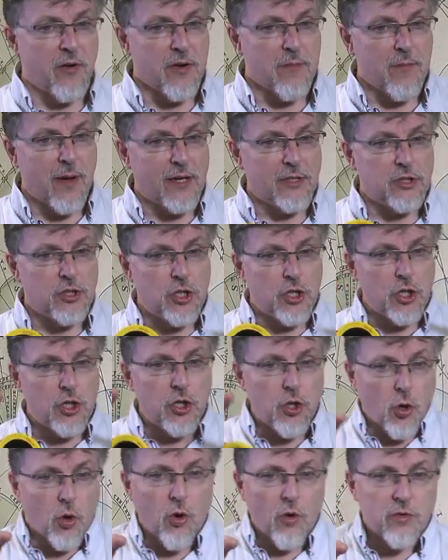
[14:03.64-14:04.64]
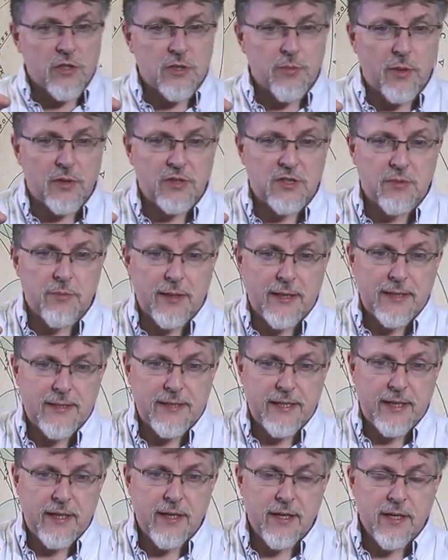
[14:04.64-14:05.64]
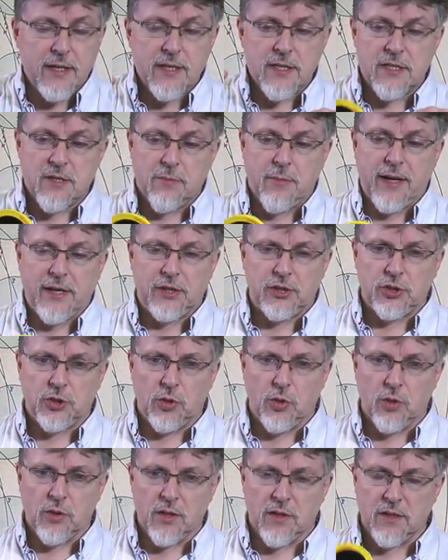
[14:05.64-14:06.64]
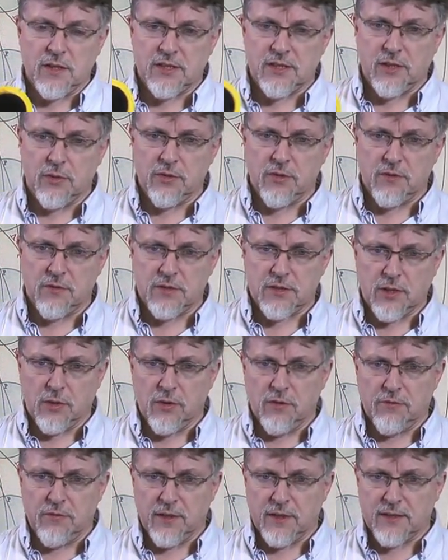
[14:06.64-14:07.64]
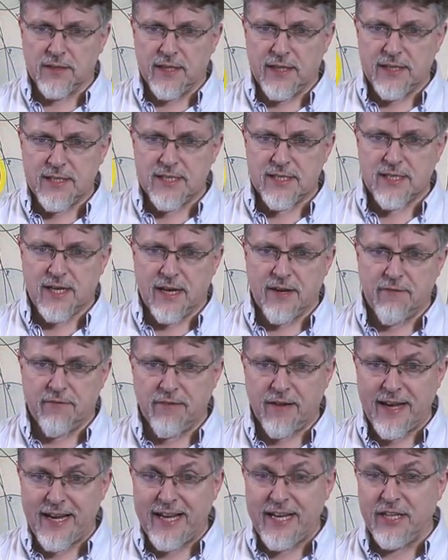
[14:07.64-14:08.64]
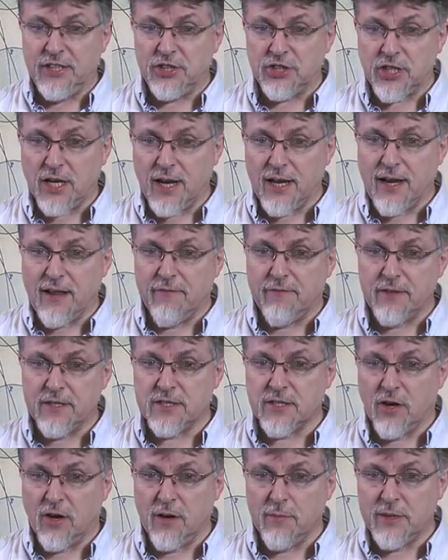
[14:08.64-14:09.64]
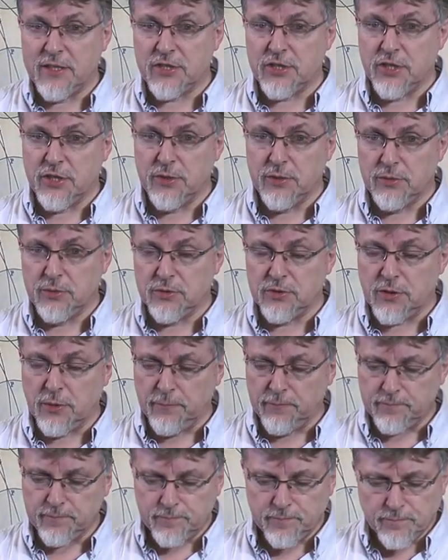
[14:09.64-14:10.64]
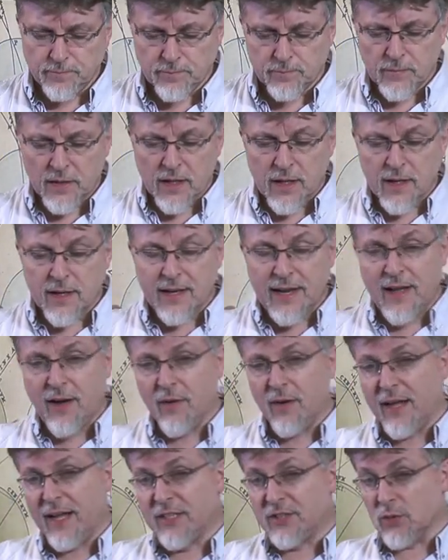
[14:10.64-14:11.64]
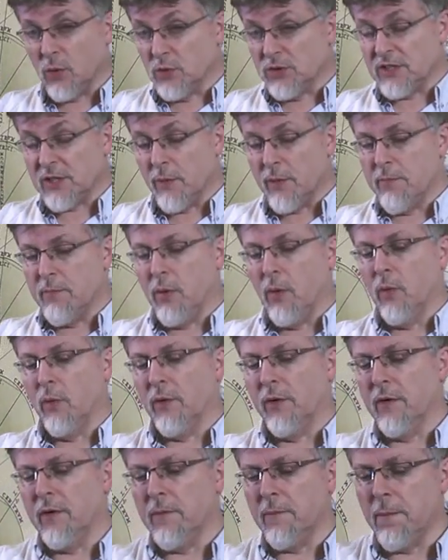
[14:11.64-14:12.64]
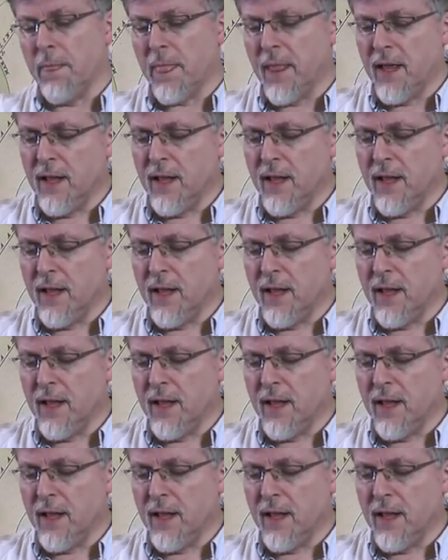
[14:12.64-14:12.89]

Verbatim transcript: very much your responsibility to make sure that the solar filter is safe each and every time it's used. Now, it's also important